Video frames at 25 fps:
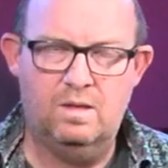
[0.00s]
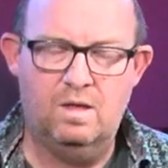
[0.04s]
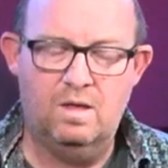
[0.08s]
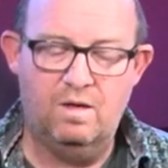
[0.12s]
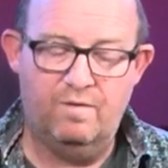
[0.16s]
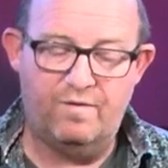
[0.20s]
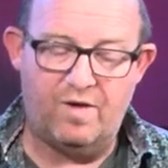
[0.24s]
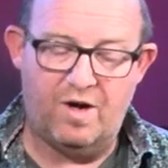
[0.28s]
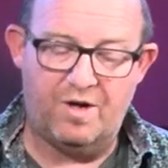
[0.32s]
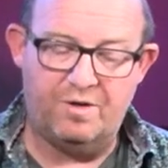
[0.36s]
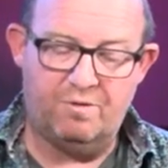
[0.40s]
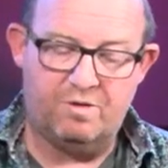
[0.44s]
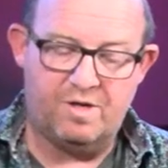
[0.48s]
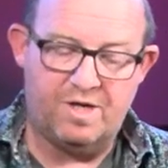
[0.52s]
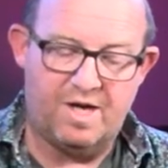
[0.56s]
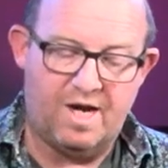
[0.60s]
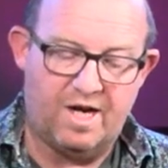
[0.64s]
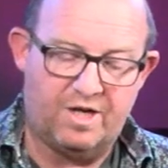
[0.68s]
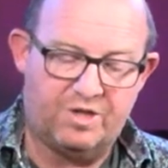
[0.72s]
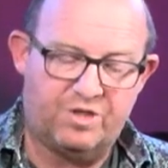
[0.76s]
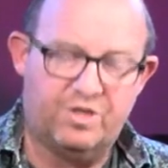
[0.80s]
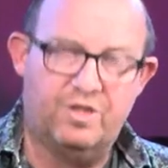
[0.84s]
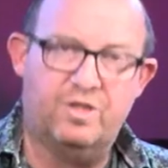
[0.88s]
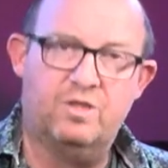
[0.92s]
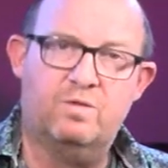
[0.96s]
Final
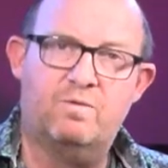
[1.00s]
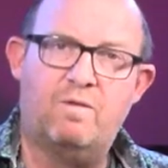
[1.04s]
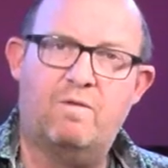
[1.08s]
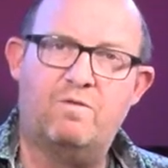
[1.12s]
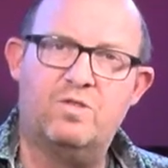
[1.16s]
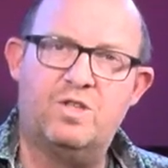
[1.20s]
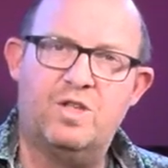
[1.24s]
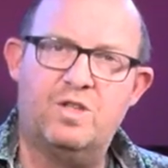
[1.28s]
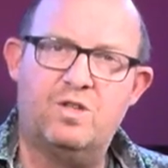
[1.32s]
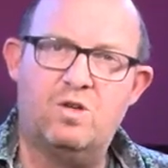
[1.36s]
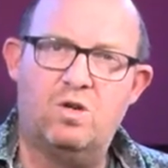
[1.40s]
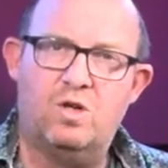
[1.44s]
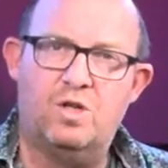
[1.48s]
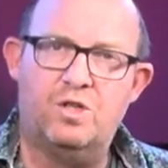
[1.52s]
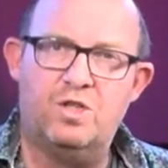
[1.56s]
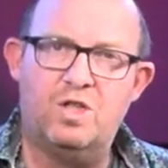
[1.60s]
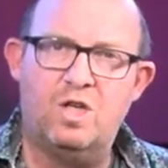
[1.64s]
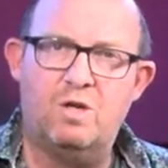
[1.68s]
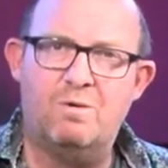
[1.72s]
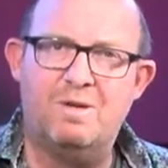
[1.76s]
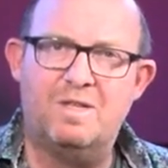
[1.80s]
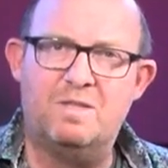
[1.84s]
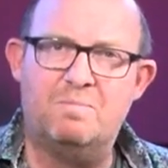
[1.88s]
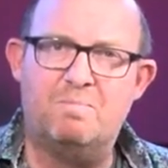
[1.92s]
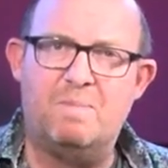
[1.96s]
connections, we've obviously got
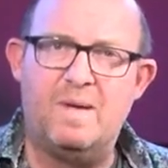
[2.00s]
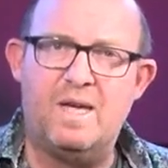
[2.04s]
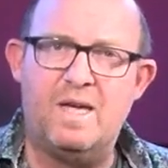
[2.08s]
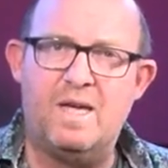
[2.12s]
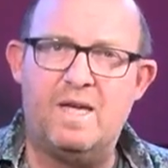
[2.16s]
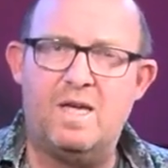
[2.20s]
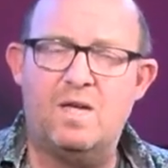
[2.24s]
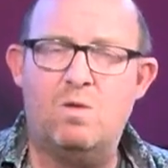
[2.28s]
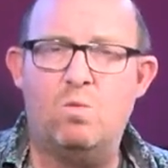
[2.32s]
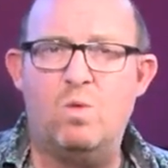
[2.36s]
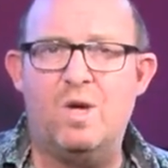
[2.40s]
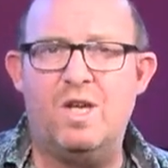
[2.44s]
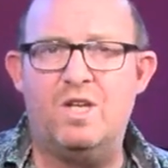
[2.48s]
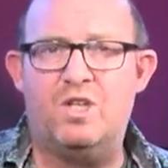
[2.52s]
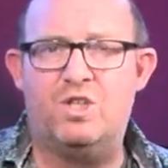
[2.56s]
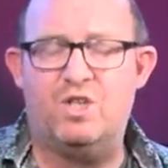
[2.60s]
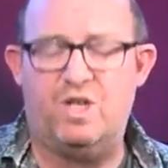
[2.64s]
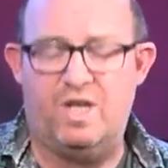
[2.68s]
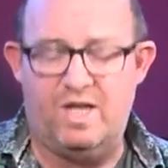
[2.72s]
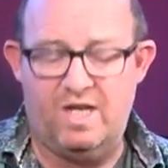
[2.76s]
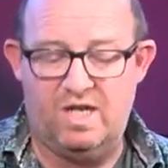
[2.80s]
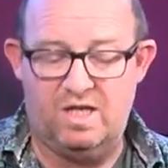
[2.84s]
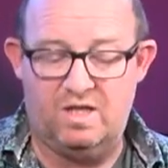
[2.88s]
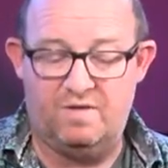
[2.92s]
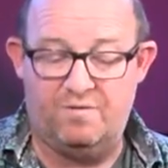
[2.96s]
USB, which
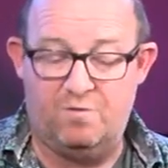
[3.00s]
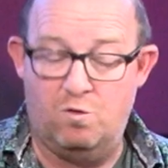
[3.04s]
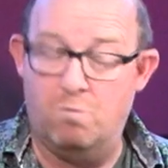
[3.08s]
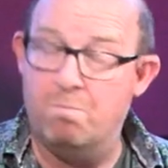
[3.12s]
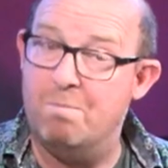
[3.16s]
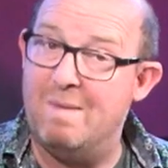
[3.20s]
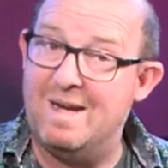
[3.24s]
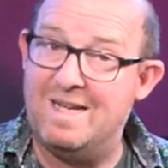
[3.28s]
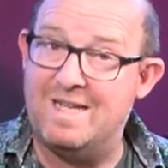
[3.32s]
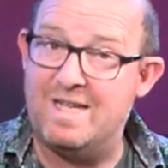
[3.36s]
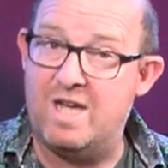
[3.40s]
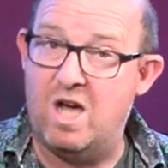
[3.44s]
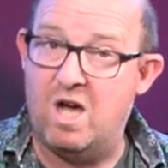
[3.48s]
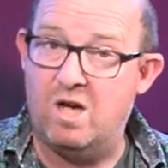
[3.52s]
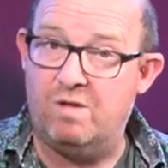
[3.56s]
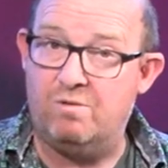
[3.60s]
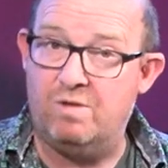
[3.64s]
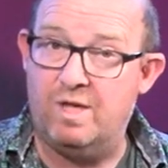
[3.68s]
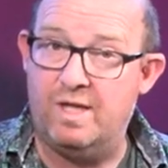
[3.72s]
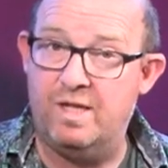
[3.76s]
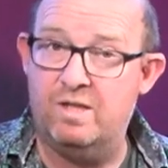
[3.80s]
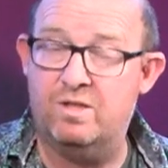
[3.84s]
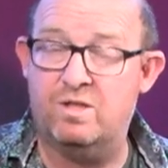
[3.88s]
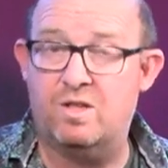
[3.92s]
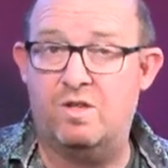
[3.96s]
is for MIDI
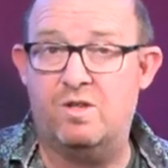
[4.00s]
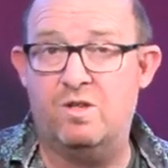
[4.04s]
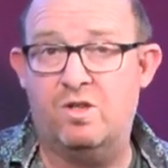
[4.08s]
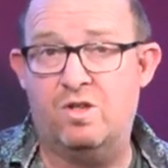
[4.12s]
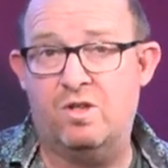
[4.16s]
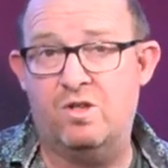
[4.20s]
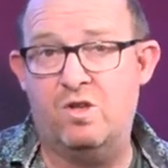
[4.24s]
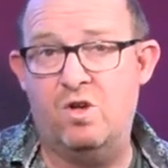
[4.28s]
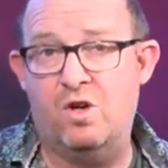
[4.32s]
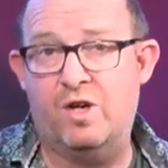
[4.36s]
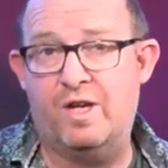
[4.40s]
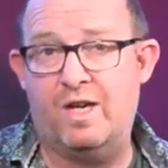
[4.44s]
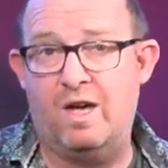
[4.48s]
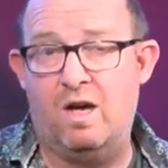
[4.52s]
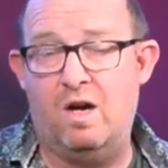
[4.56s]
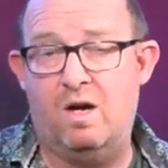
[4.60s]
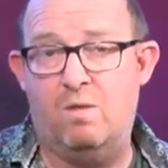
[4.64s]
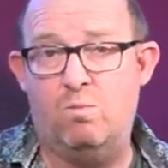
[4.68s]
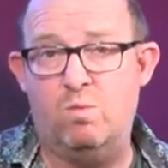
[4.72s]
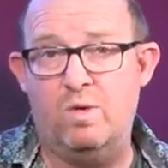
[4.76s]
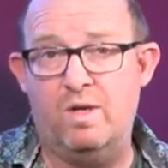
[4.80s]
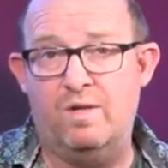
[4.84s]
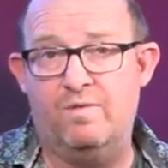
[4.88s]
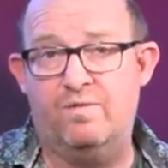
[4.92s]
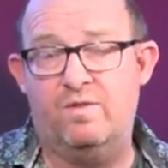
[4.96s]
only, so you can hook it
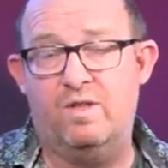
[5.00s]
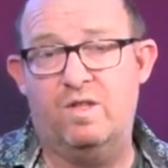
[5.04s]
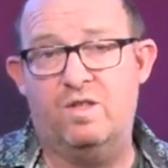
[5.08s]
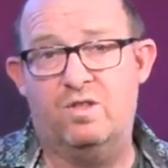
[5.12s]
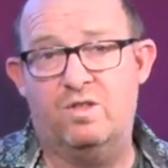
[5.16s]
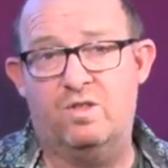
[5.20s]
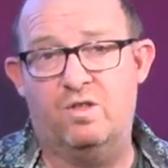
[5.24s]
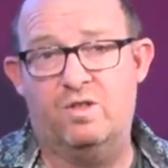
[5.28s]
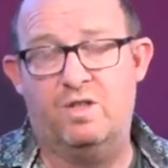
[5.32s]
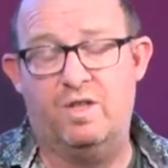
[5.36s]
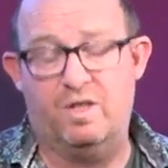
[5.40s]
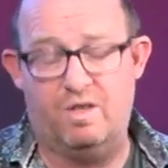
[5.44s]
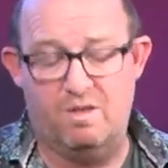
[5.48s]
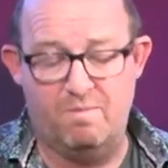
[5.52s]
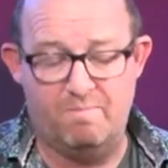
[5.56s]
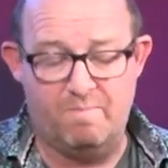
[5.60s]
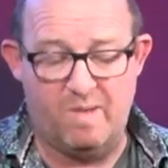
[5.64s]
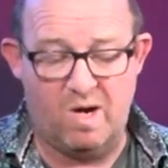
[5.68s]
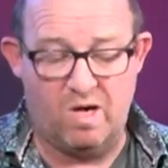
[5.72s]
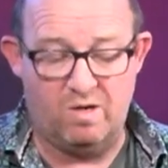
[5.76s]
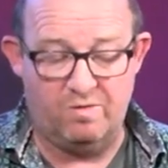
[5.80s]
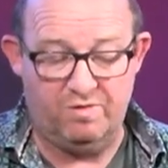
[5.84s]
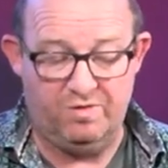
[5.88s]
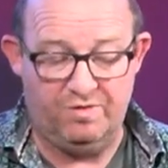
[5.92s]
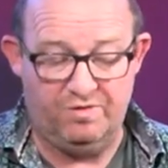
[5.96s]
up with the circuit
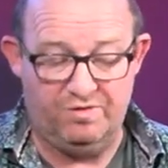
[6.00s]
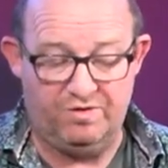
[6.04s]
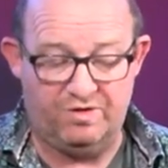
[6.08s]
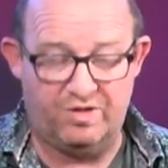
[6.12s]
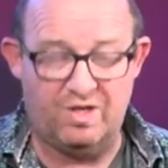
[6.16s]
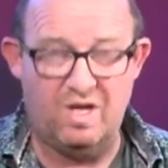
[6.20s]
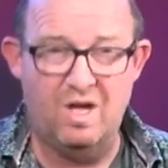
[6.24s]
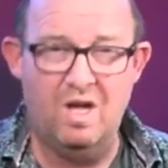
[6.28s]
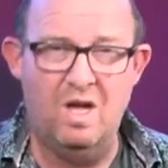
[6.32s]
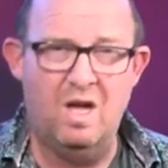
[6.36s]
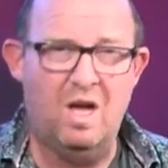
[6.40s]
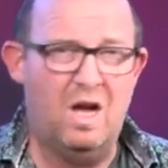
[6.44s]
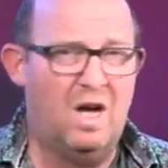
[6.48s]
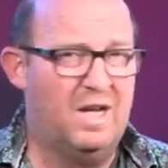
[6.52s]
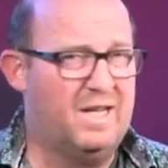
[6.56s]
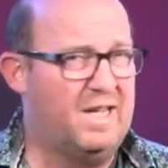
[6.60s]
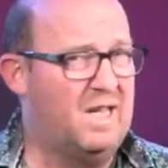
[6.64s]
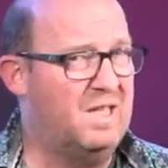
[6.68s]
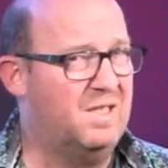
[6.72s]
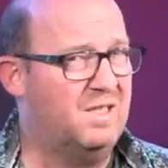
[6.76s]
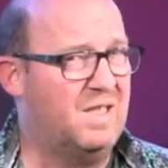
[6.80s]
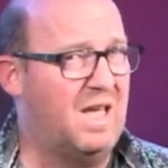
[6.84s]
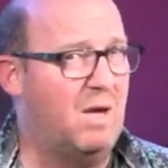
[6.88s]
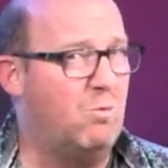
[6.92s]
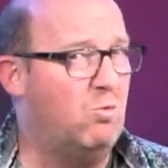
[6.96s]
components. I
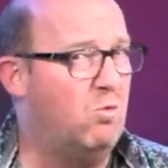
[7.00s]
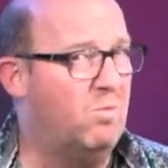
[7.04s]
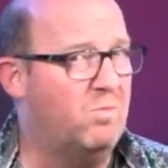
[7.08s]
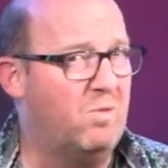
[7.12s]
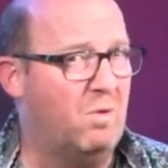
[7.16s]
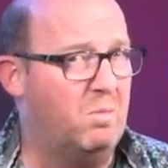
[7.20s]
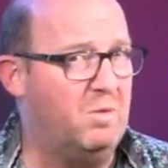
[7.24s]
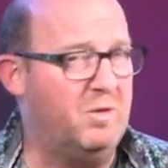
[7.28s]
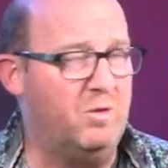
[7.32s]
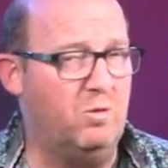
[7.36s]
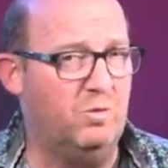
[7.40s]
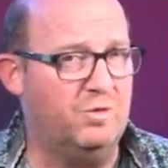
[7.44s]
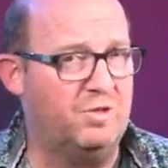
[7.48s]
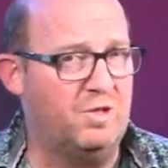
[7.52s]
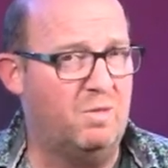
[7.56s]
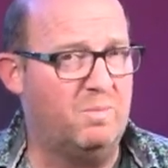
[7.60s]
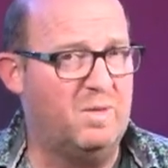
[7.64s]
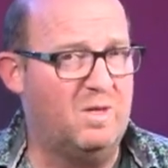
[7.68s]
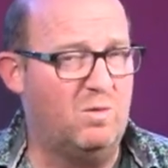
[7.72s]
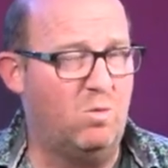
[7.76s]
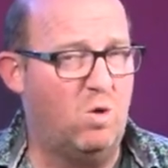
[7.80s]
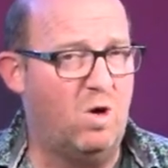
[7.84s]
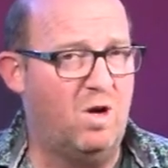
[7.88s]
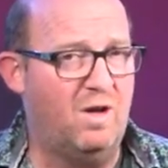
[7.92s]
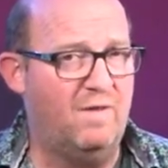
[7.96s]
guess that will probably also
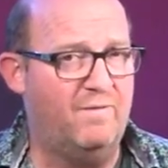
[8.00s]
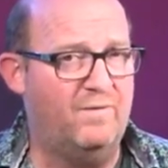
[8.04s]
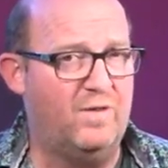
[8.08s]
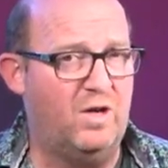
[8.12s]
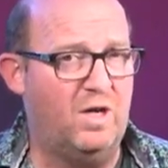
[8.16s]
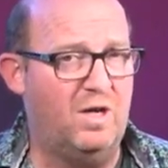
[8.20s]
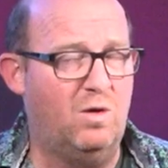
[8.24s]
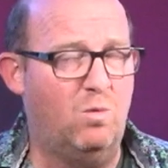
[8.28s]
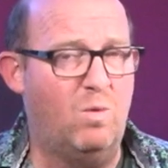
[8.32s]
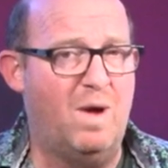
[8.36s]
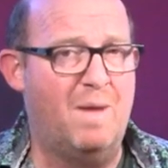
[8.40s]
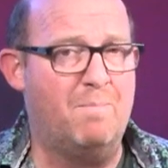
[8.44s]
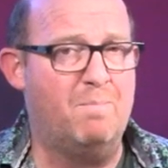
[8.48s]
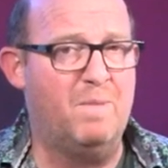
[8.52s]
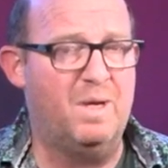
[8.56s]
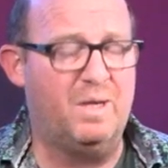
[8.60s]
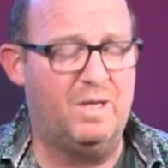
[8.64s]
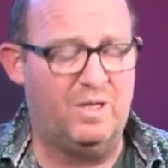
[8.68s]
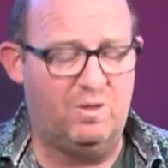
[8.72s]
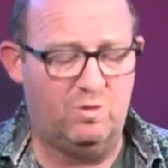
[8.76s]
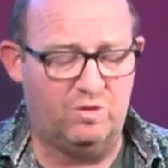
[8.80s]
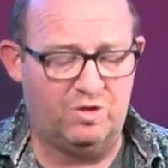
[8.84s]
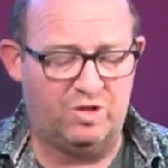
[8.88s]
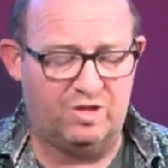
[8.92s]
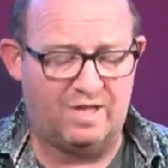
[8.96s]
be via web
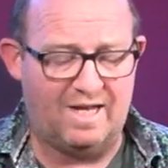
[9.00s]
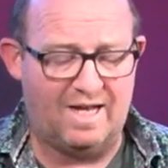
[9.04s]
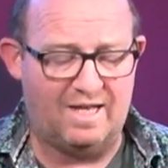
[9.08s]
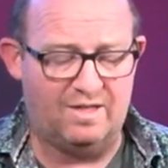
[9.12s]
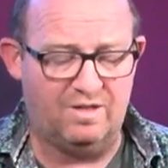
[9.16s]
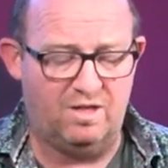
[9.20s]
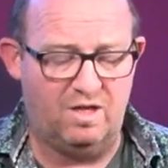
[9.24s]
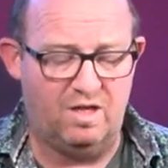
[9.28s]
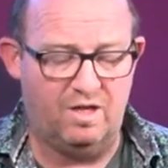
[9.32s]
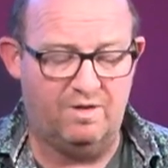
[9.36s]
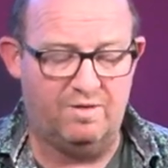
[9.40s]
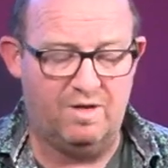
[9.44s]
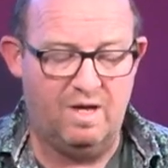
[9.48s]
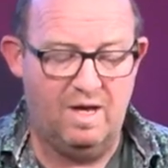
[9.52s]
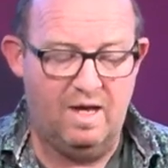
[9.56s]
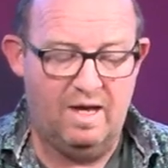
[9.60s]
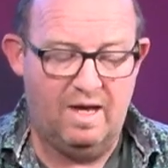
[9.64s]
MIDI or standalone.